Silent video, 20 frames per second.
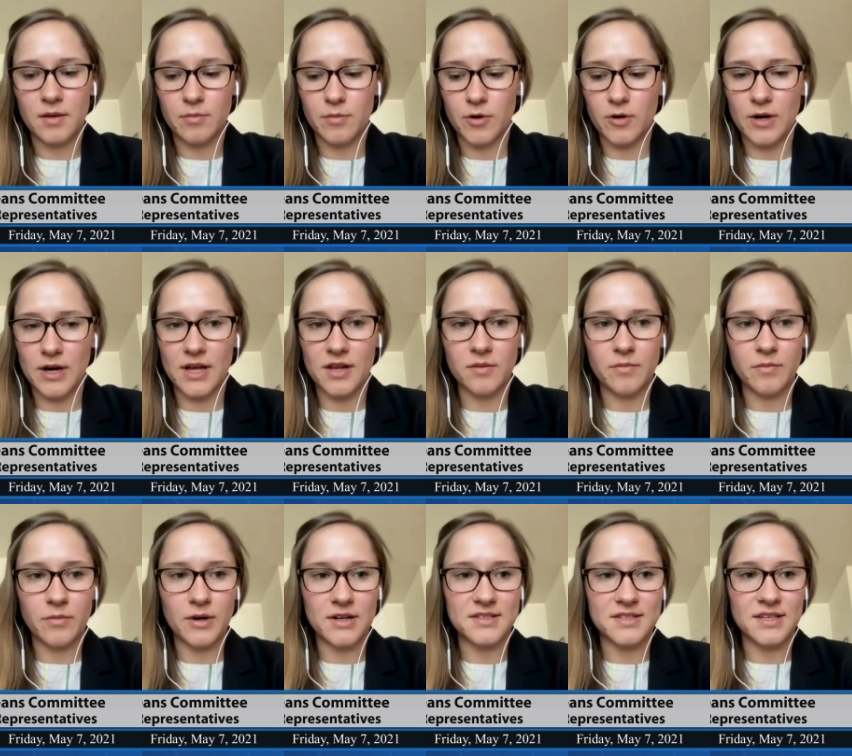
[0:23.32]
Moran,
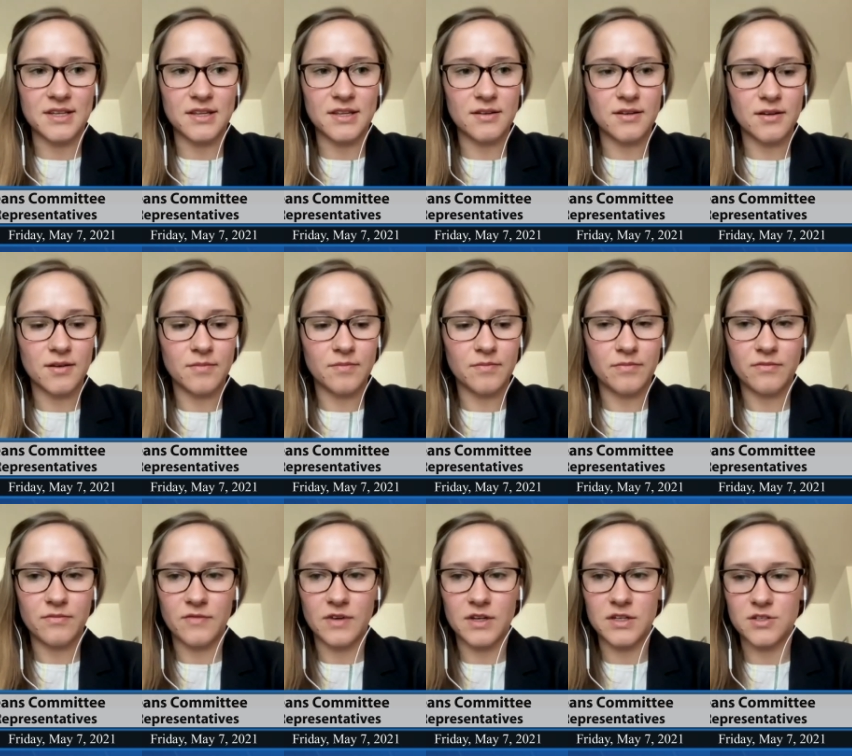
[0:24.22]
present.
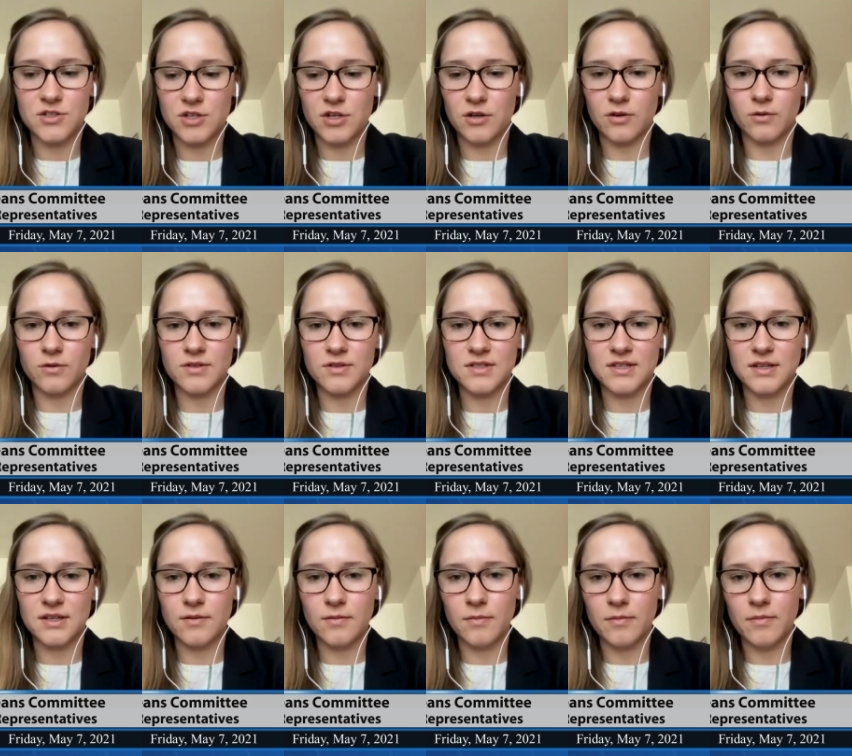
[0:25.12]
Vice Chair
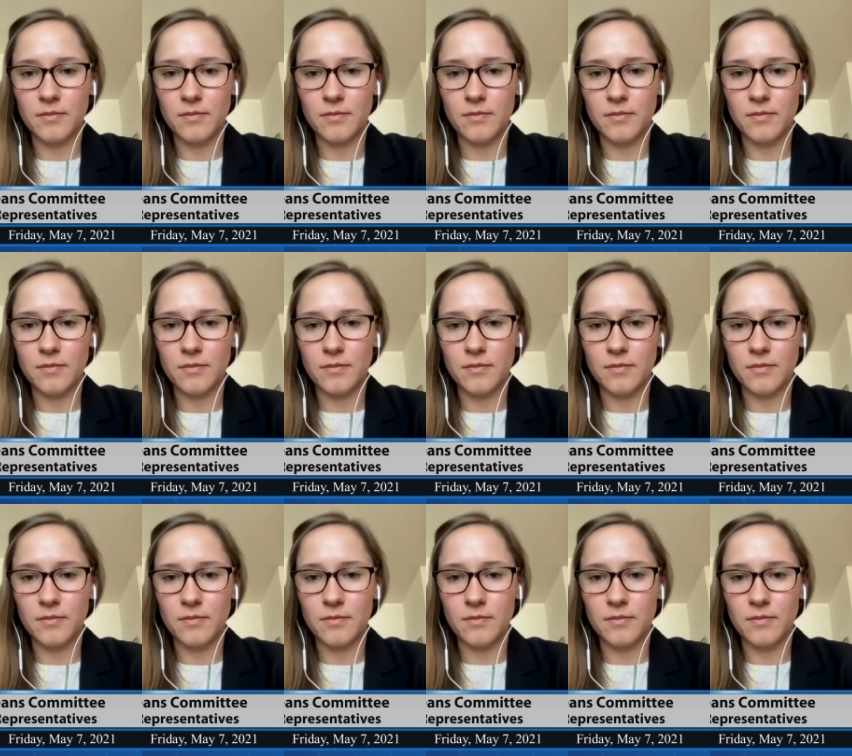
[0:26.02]
Olson?